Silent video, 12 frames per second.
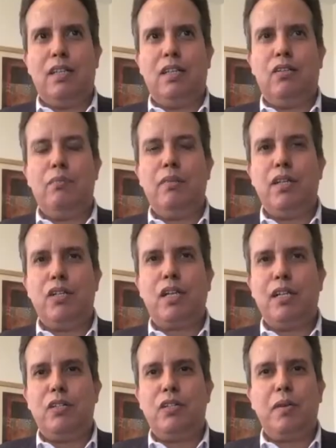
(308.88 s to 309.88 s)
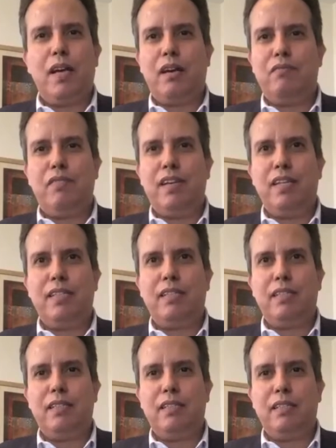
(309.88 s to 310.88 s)
The main challenge we have
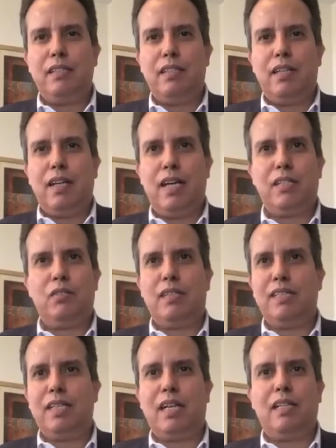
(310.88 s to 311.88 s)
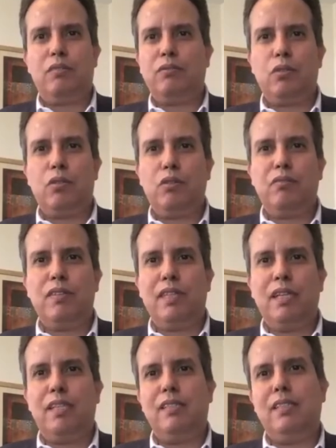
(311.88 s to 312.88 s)
faced as a result of the
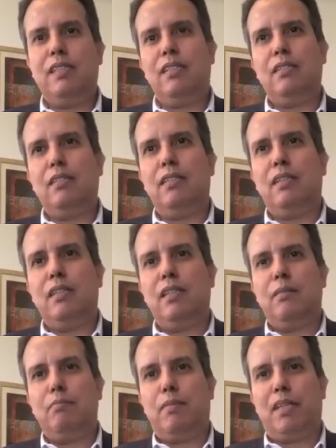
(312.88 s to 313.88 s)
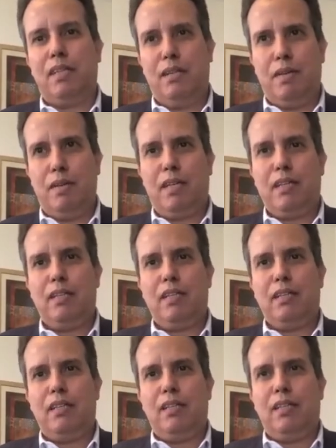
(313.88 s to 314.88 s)
COVID-19 pandemic
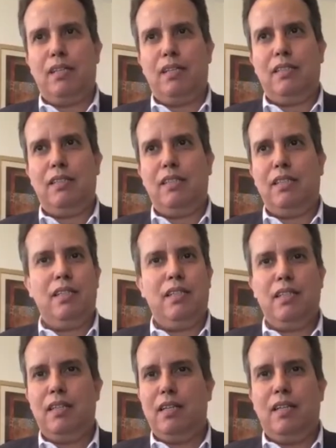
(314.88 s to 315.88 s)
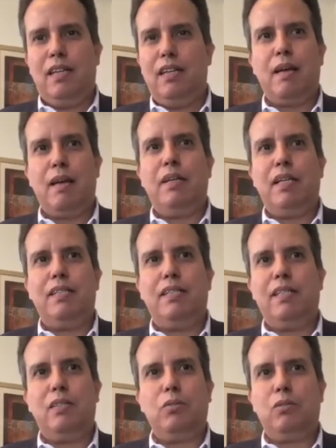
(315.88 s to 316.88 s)
is the
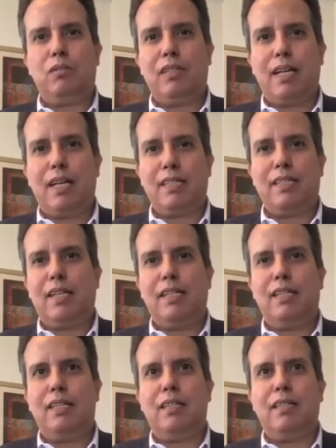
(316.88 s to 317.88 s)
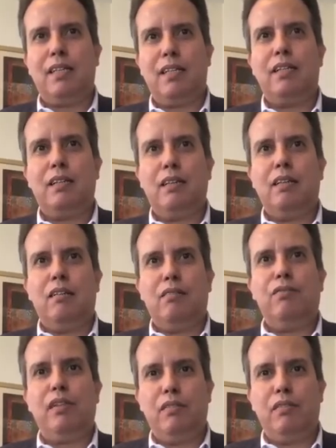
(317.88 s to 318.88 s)
inability to conduct site and
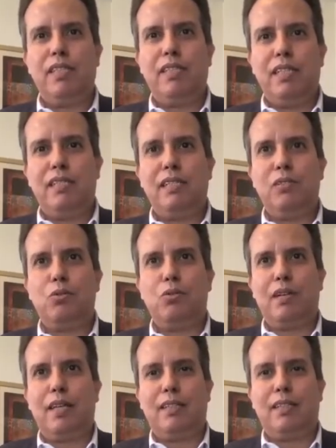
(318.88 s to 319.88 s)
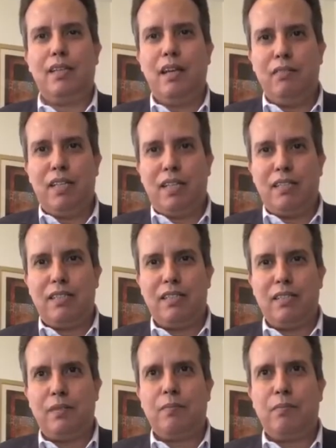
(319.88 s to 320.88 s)
field visits to collect
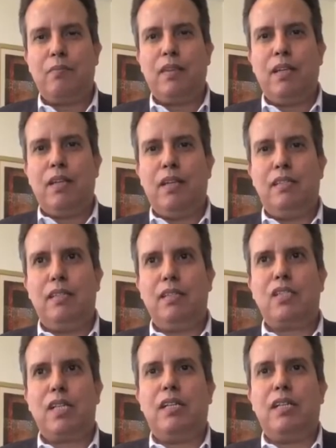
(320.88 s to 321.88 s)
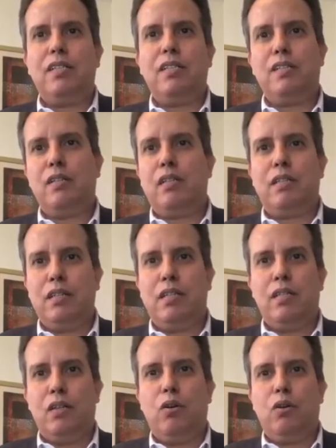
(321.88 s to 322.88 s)
evidence. This challenge is
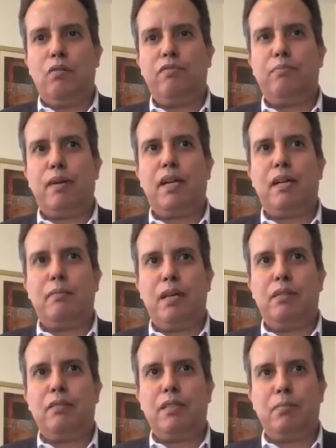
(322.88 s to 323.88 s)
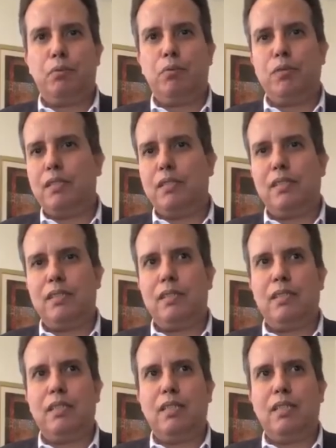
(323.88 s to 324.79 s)
of paramount importance